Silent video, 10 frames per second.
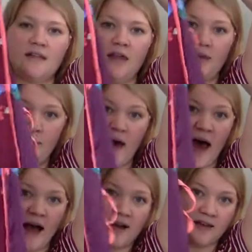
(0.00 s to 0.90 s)
And then the
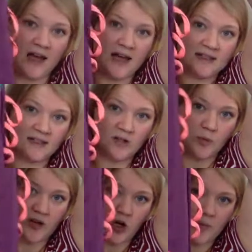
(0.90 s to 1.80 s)
back, again, is a little
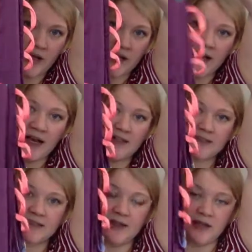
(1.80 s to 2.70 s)
bit open. It
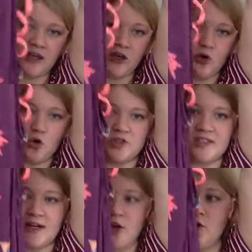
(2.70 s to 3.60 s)
has a keyhole
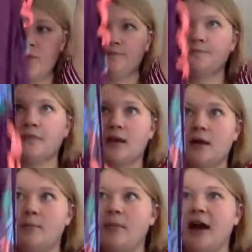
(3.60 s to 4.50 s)
style
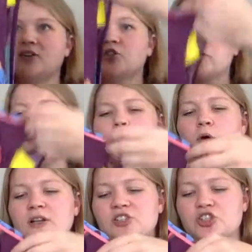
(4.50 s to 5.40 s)
back. So it could be
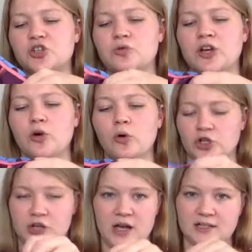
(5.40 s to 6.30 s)
worn as a tunic or
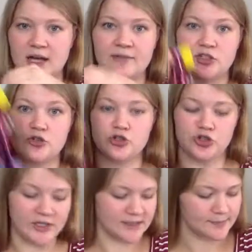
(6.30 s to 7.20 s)
a dress, kind of a tunic
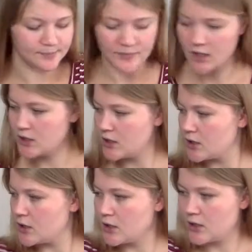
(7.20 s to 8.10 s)
dress.
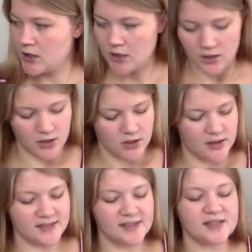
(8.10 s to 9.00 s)

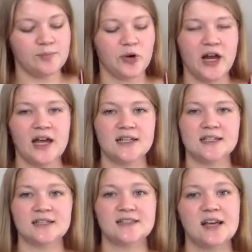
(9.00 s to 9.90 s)
This is a brand
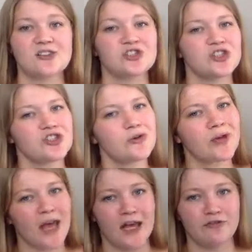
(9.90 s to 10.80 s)
that sells just
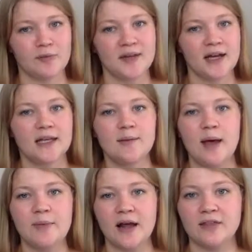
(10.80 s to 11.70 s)
okay for me on
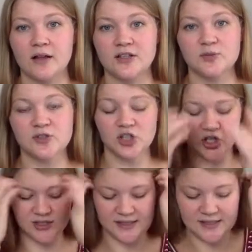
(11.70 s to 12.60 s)
eBay, but I thought this was a
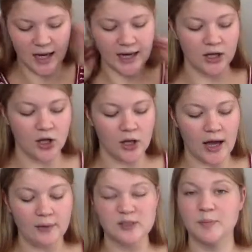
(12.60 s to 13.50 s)
good style.
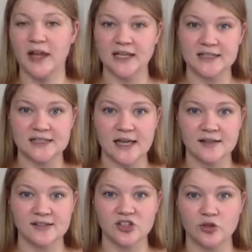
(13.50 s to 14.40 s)
I was planning to
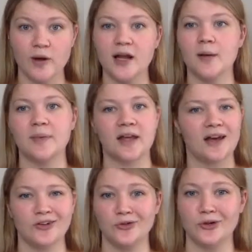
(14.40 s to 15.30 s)
send this to ThredUp.
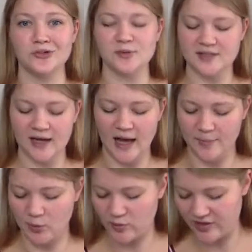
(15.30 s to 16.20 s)
Again, who knows what's going to
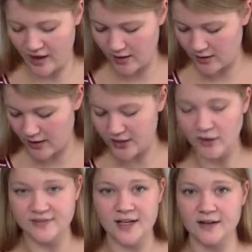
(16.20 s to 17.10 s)
happen with that. I know
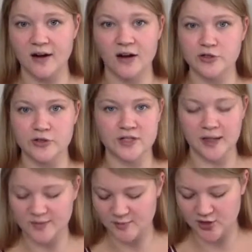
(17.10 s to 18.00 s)
I've said it a hundred
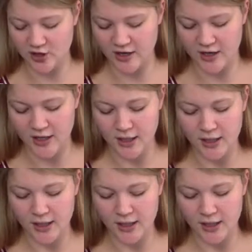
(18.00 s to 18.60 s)
times, I'm sorry.